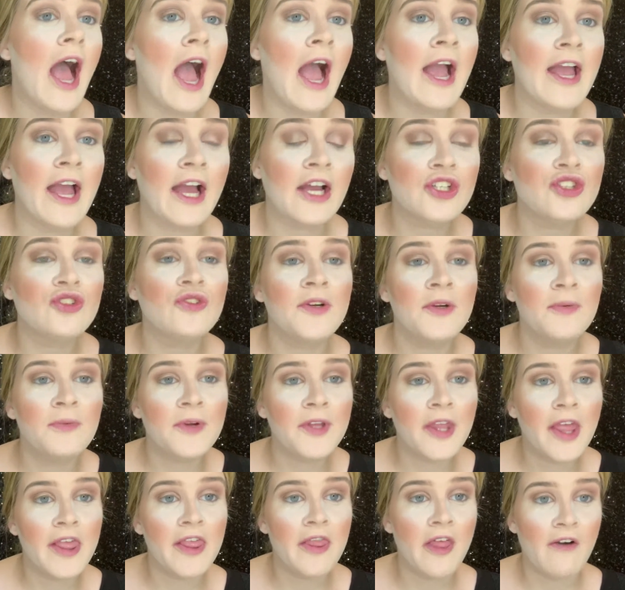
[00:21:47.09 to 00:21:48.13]
I actually
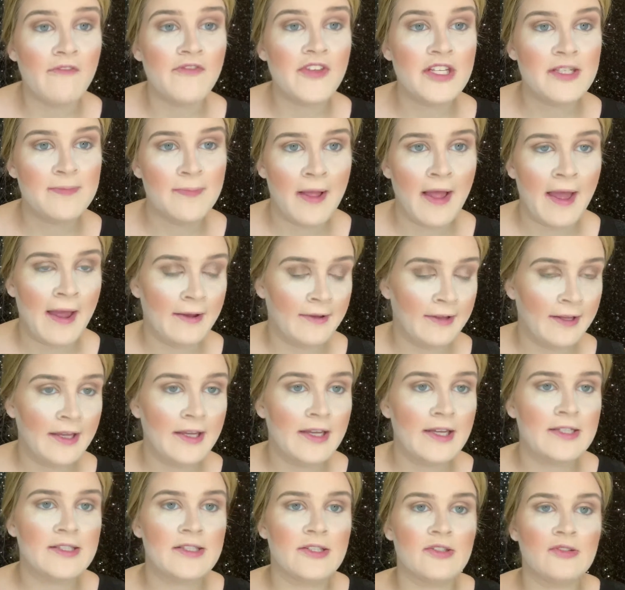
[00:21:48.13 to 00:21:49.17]
really love this
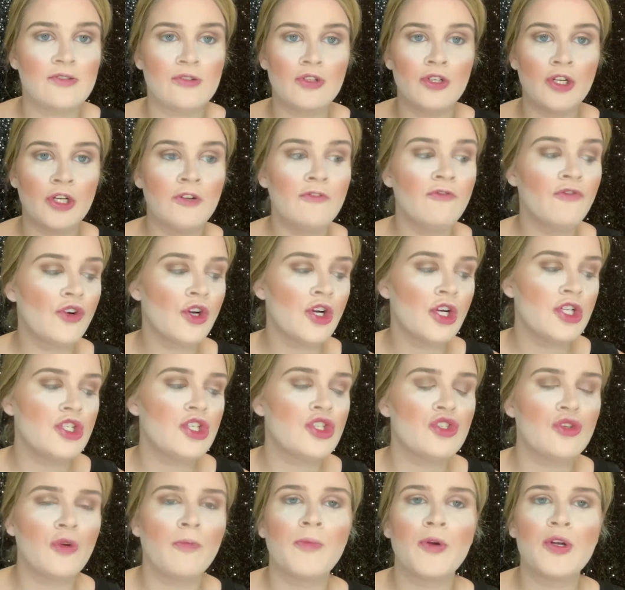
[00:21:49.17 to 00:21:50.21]
palette. It's good for a
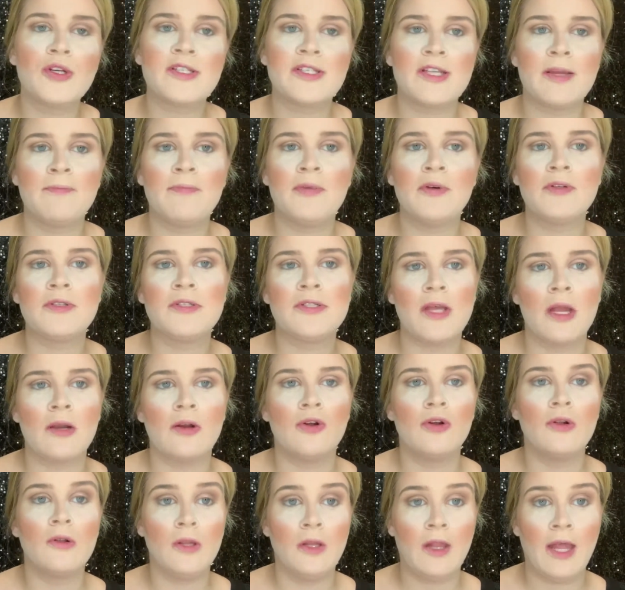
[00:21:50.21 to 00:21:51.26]
super simple,
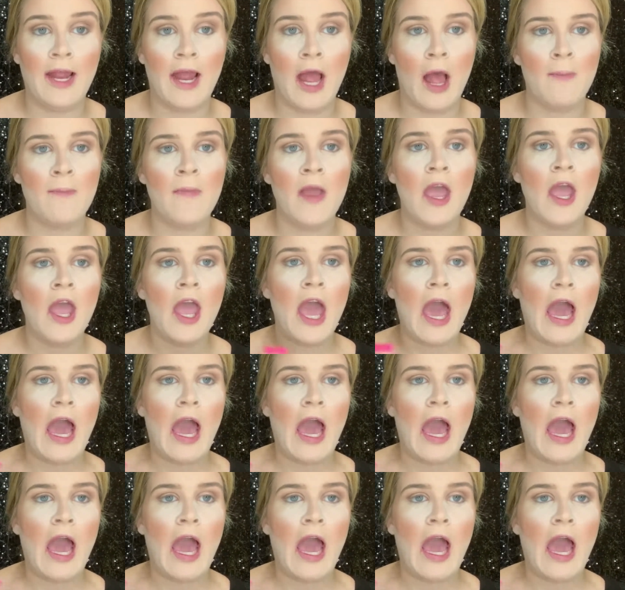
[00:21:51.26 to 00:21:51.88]
subtle glam.